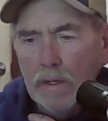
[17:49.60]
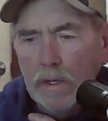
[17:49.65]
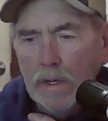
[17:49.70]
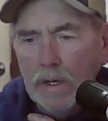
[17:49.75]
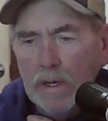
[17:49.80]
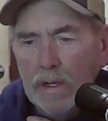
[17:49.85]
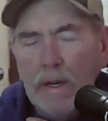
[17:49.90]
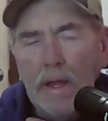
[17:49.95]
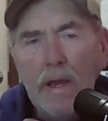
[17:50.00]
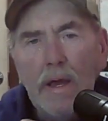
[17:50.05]

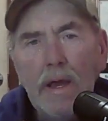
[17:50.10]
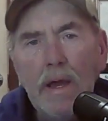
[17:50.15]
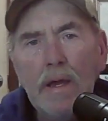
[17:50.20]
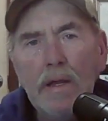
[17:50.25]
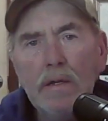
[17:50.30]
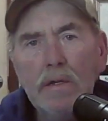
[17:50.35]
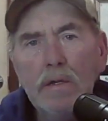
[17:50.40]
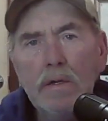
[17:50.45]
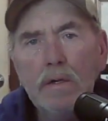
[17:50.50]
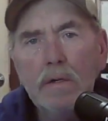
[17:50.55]
And I
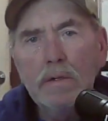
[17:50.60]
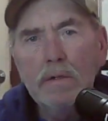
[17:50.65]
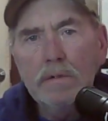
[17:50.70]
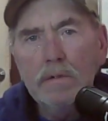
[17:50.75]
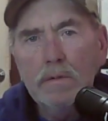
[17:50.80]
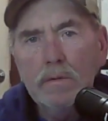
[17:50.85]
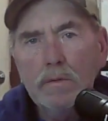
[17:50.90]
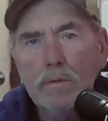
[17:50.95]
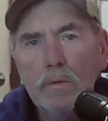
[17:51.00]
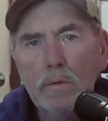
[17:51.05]
had to,
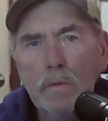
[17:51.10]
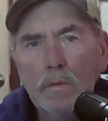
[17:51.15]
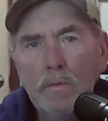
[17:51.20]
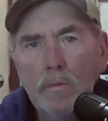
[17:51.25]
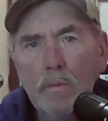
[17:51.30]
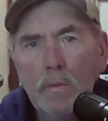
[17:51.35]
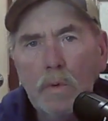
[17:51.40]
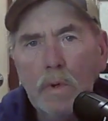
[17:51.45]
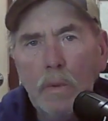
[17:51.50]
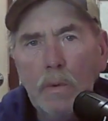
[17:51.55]

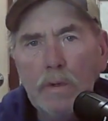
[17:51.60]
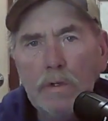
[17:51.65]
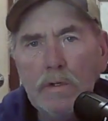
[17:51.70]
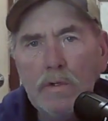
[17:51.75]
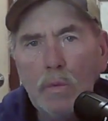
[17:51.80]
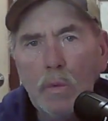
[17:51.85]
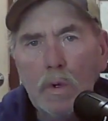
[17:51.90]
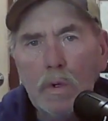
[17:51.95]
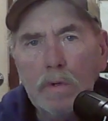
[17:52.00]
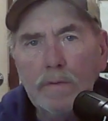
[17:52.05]
when I went to
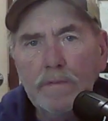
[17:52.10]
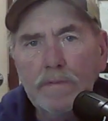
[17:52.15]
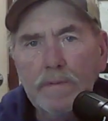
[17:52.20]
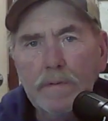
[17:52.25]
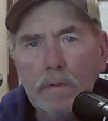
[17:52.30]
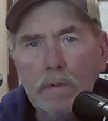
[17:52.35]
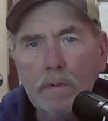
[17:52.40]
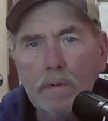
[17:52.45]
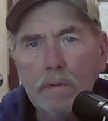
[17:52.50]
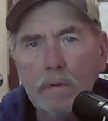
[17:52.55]
work
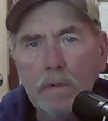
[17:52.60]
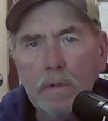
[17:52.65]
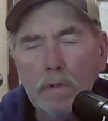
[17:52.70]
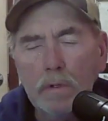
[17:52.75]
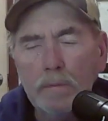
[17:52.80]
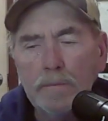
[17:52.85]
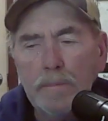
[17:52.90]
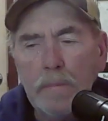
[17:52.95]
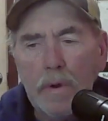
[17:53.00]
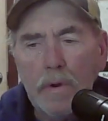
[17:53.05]
for
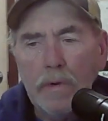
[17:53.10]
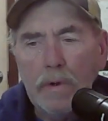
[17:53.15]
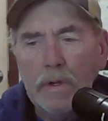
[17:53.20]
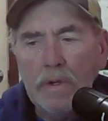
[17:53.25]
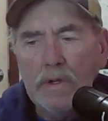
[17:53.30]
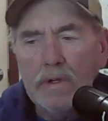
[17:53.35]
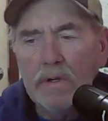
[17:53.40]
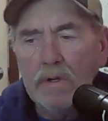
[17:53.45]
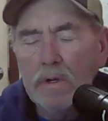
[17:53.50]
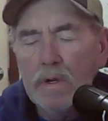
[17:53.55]
her,
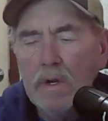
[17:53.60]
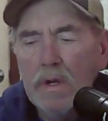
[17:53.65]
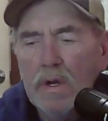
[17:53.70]
Marion,